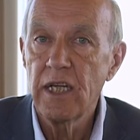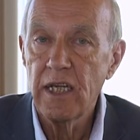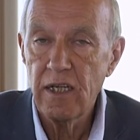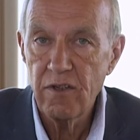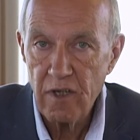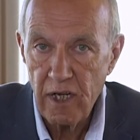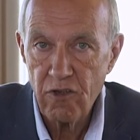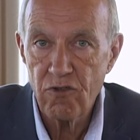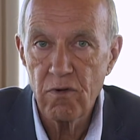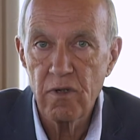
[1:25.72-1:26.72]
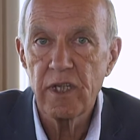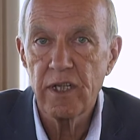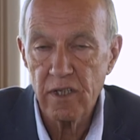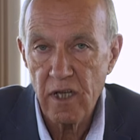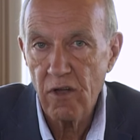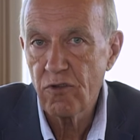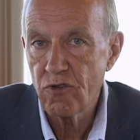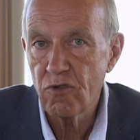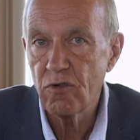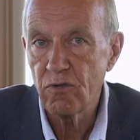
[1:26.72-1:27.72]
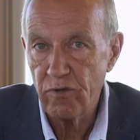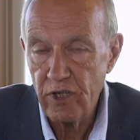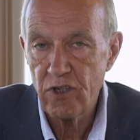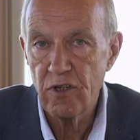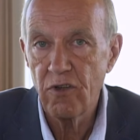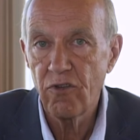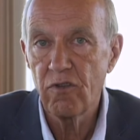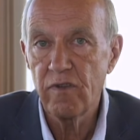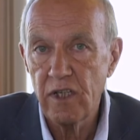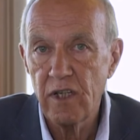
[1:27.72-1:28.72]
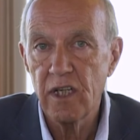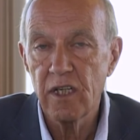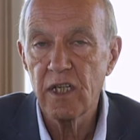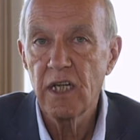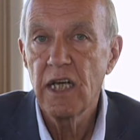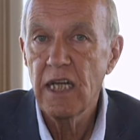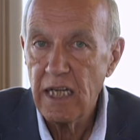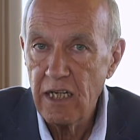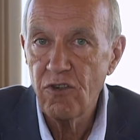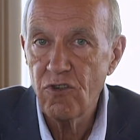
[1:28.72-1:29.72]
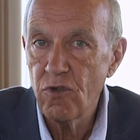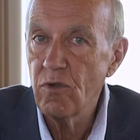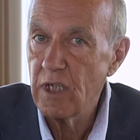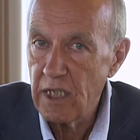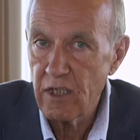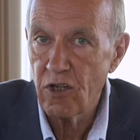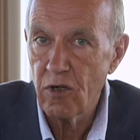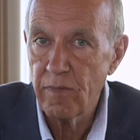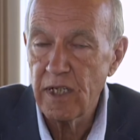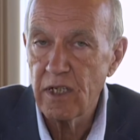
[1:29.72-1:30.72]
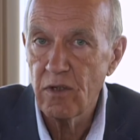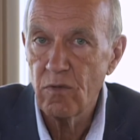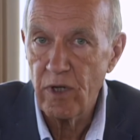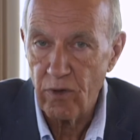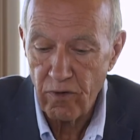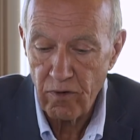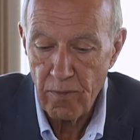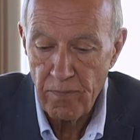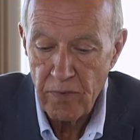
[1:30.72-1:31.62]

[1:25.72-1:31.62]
intellectual and cultural richness of India into economic wealth.